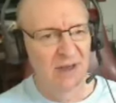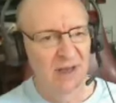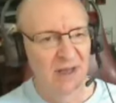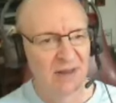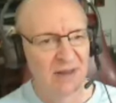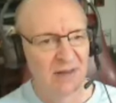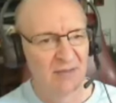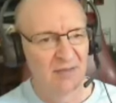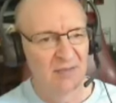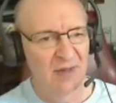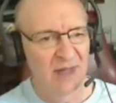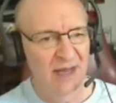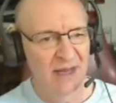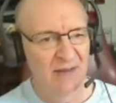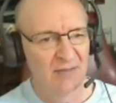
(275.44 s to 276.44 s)
and then
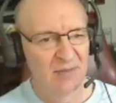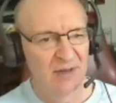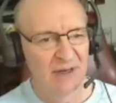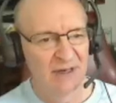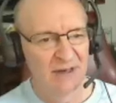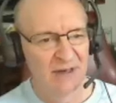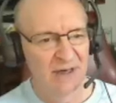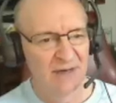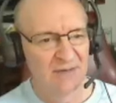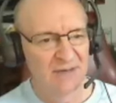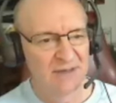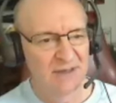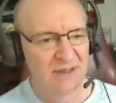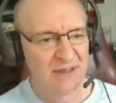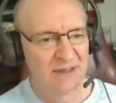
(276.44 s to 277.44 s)
black can play knight f
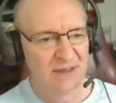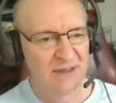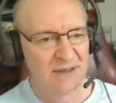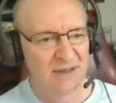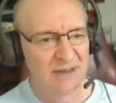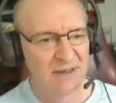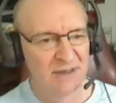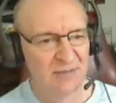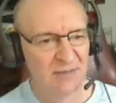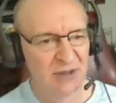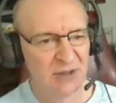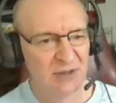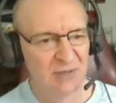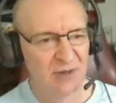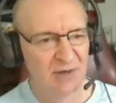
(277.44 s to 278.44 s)
six, and
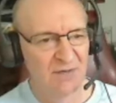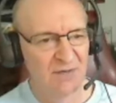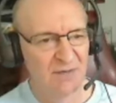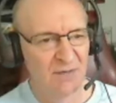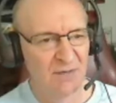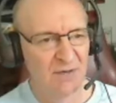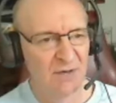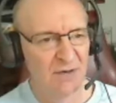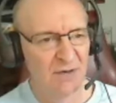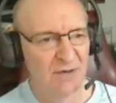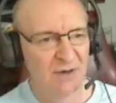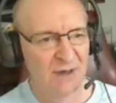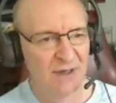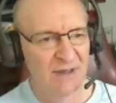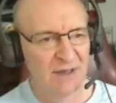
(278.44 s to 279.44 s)
bishop f
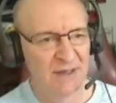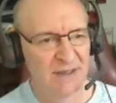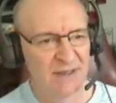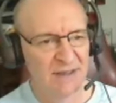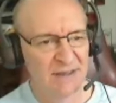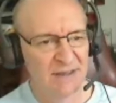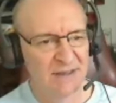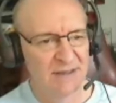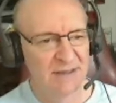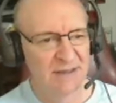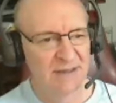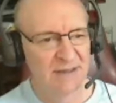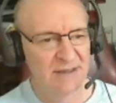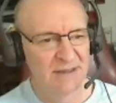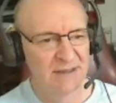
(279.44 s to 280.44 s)
four, and knight c
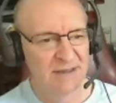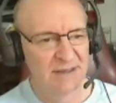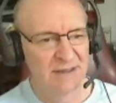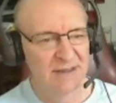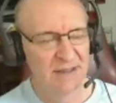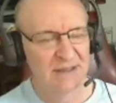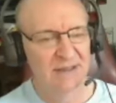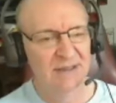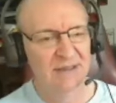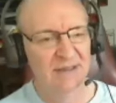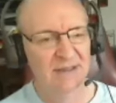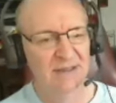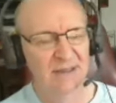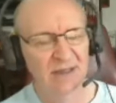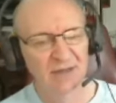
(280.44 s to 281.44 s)
six, and c six,
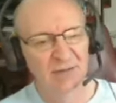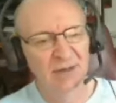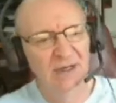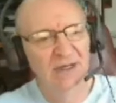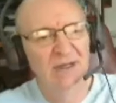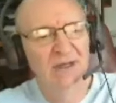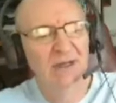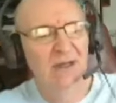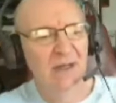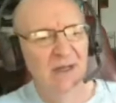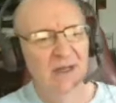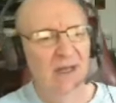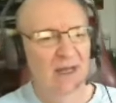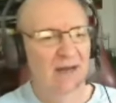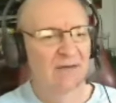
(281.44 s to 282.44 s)
c three.
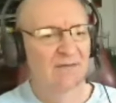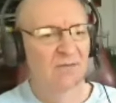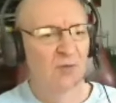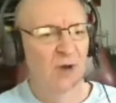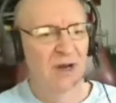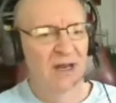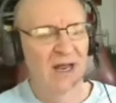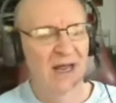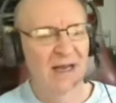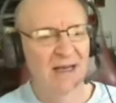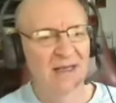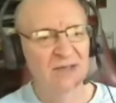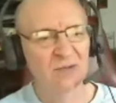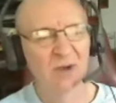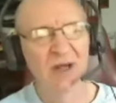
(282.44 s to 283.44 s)
And voila,
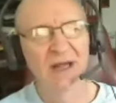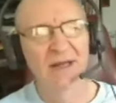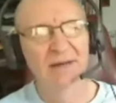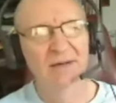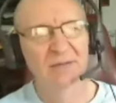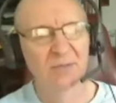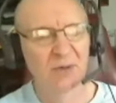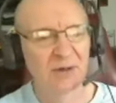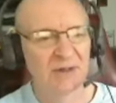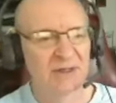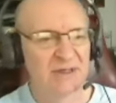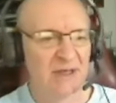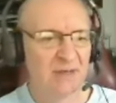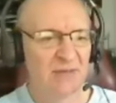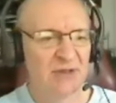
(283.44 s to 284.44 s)
guess what? We're in
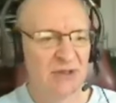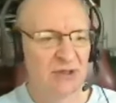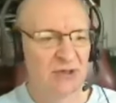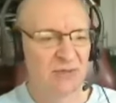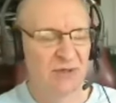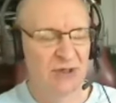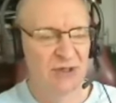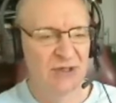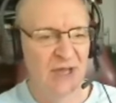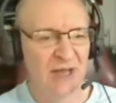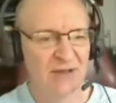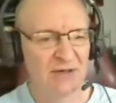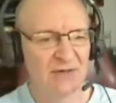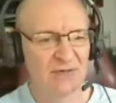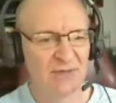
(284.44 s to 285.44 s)
the same position we just
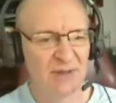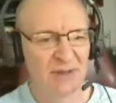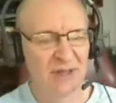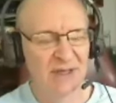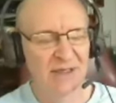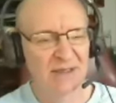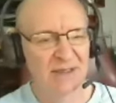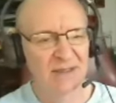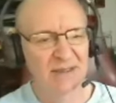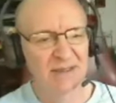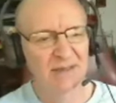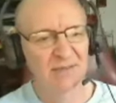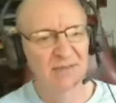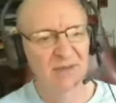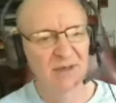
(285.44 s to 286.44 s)
got to from the London
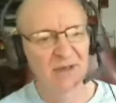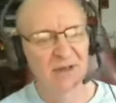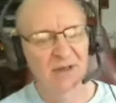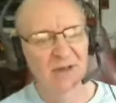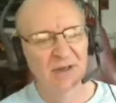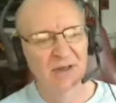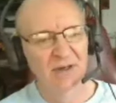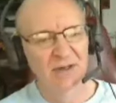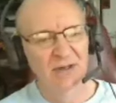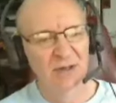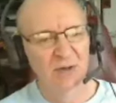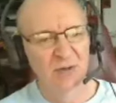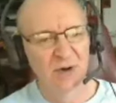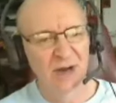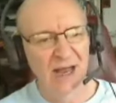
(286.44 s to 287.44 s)
system.
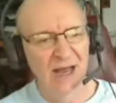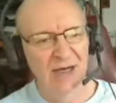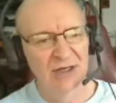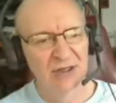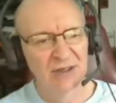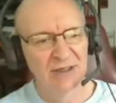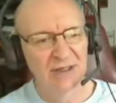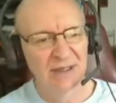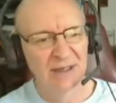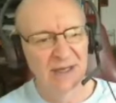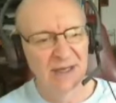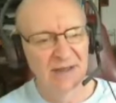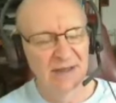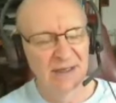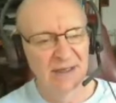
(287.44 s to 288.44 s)
So we're
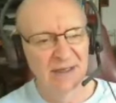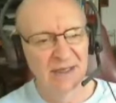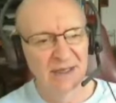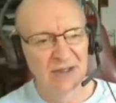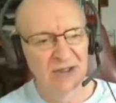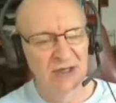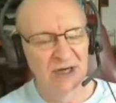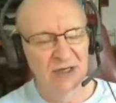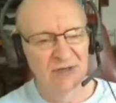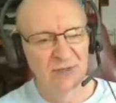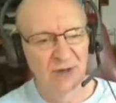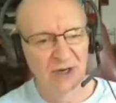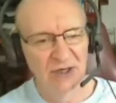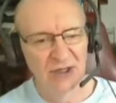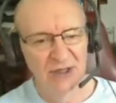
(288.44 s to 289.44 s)
actually in the exchange
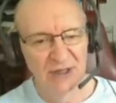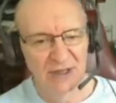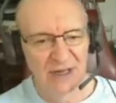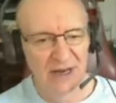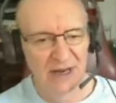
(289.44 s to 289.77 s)
variation of the